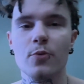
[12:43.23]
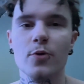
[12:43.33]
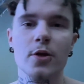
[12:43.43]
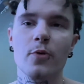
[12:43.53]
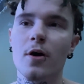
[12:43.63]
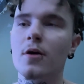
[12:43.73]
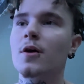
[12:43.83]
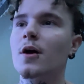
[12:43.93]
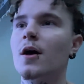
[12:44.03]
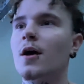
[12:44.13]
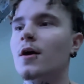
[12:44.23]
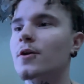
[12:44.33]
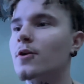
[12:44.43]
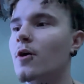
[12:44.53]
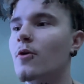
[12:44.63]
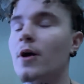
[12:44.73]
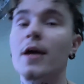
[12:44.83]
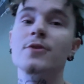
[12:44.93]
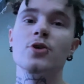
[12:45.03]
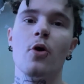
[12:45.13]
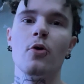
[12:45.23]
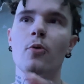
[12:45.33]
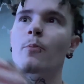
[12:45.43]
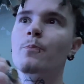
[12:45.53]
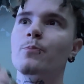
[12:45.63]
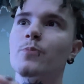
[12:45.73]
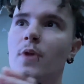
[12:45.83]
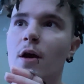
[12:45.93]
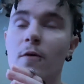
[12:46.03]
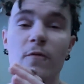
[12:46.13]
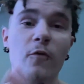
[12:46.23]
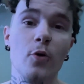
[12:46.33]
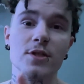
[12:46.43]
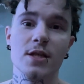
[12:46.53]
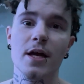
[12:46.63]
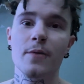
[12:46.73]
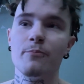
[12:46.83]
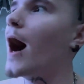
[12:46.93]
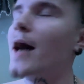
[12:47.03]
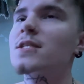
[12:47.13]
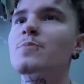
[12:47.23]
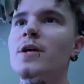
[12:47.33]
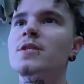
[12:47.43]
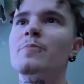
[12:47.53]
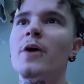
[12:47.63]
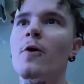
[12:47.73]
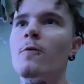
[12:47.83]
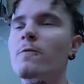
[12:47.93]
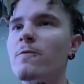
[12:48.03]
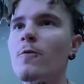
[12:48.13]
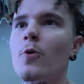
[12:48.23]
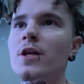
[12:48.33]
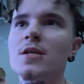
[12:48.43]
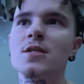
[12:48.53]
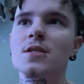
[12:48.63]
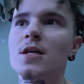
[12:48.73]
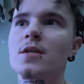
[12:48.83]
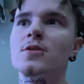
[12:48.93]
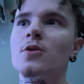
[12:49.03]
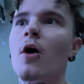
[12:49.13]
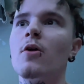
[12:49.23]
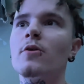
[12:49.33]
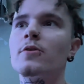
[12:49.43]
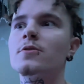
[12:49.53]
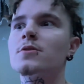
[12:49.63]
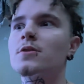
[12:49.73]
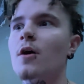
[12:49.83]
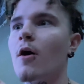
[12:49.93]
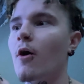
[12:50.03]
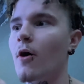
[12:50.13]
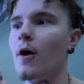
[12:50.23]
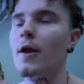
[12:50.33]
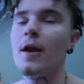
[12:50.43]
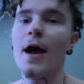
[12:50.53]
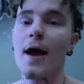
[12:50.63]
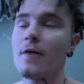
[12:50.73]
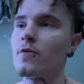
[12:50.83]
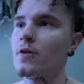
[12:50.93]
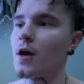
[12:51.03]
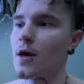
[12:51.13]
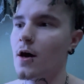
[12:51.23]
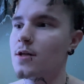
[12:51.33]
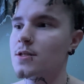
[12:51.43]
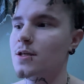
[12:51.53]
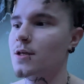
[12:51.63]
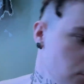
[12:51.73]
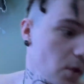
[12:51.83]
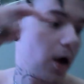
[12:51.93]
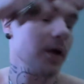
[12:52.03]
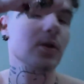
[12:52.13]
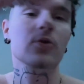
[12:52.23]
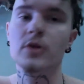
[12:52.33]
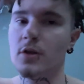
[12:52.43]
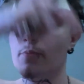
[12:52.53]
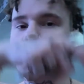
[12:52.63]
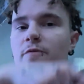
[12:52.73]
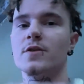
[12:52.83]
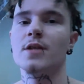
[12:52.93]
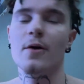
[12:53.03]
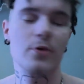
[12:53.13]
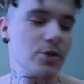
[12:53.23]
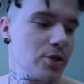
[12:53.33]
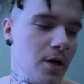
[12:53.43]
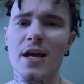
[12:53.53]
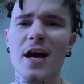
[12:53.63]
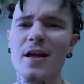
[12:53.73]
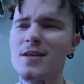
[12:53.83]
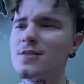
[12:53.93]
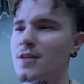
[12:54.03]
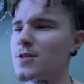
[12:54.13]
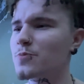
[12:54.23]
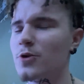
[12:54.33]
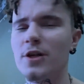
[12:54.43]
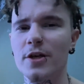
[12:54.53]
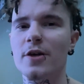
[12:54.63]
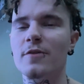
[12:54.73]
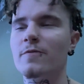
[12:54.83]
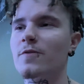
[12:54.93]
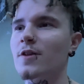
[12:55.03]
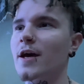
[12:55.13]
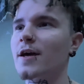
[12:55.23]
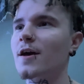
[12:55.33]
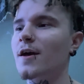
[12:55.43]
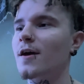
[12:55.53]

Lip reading: out pretty well. You know, in total for today, I spent about $46 on everything I got to eat, not including the breakfast sandwich. Yeah, that's pretty good for like